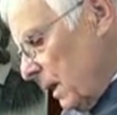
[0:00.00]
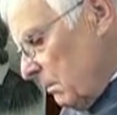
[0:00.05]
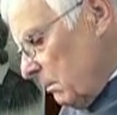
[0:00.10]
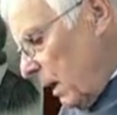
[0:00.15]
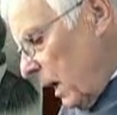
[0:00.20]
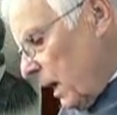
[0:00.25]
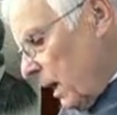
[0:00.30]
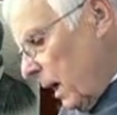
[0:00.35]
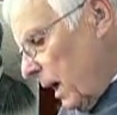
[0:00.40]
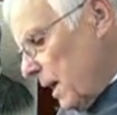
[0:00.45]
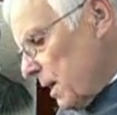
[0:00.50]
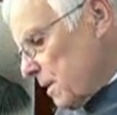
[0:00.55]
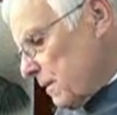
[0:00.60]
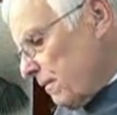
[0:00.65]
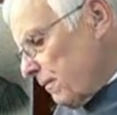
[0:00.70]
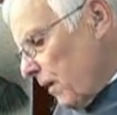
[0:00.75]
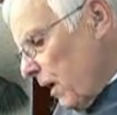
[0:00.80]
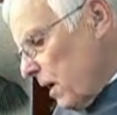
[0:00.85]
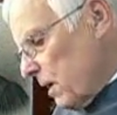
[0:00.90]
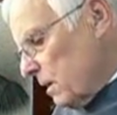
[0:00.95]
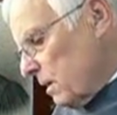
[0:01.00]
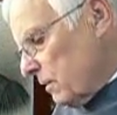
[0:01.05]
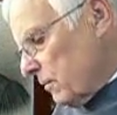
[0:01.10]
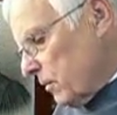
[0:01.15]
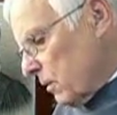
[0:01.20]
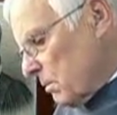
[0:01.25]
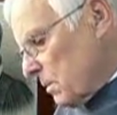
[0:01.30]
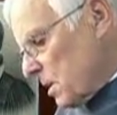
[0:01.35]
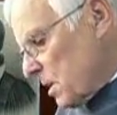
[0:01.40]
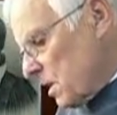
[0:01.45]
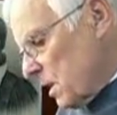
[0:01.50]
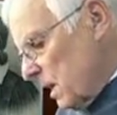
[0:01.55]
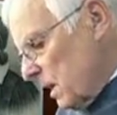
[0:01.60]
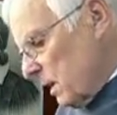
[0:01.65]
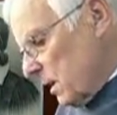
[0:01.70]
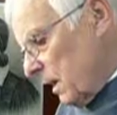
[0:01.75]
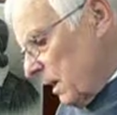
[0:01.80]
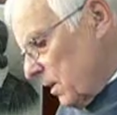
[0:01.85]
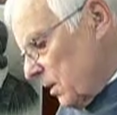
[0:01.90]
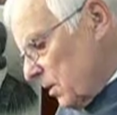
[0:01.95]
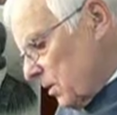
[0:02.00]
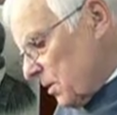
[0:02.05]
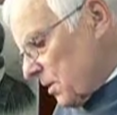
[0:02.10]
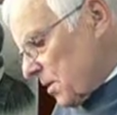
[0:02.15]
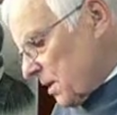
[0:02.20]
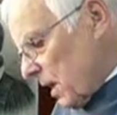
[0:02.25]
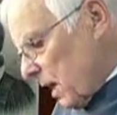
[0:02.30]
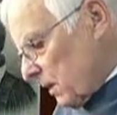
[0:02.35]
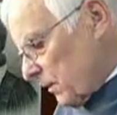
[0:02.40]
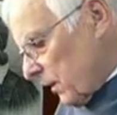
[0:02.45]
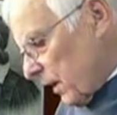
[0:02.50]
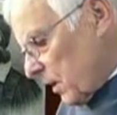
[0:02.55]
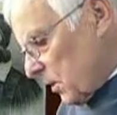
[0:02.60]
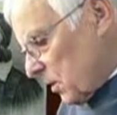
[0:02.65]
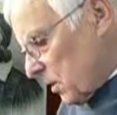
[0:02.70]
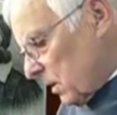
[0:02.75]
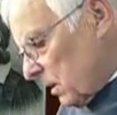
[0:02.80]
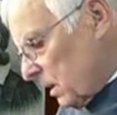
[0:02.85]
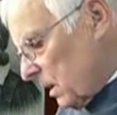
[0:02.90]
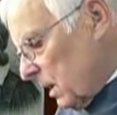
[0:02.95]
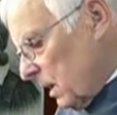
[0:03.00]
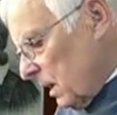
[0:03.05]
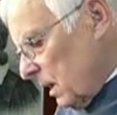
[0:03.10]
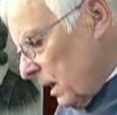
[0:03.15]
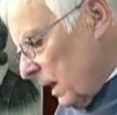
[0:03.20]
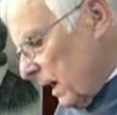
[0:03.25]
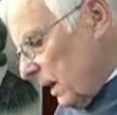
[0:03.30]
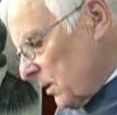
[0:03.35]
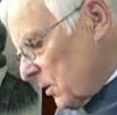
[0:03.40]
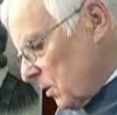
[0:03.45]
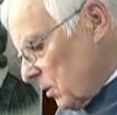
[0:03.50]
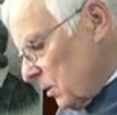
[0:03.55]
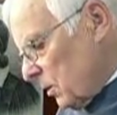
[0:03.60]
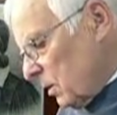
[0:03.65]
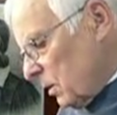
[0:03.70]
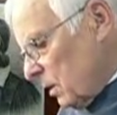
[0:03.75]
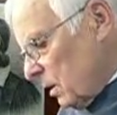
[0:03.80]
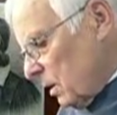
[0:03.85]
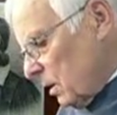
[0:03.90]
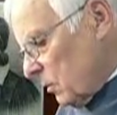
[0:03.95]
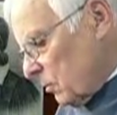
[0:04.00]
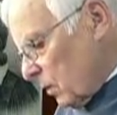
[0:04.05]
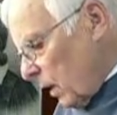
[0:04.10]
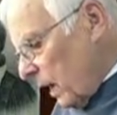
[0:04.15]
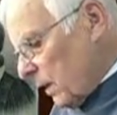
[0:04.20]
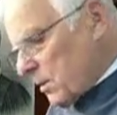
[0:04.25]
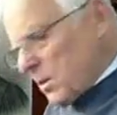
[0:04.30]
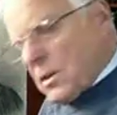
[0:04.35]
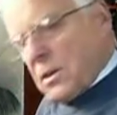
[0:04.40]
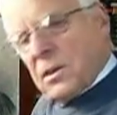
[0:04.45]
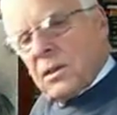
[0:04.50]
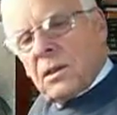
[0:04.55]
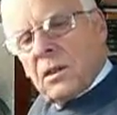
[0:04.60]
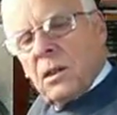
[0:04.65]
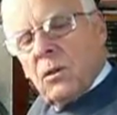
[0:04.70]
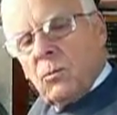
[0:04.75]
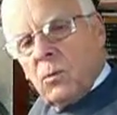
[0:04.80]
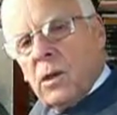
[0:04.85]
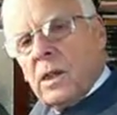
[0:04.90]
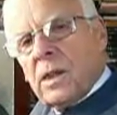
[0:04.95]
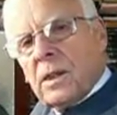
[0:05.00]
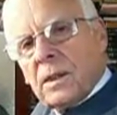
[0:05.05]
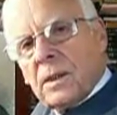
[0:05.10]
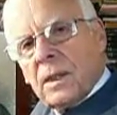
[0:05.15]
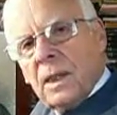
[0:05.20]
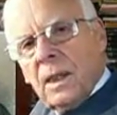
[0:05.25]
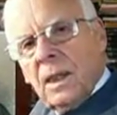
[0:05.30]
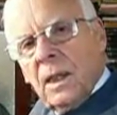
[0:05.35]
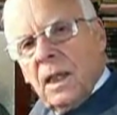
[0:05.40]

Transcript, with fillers: My eyes fail from seeking your salvation and your righteous word.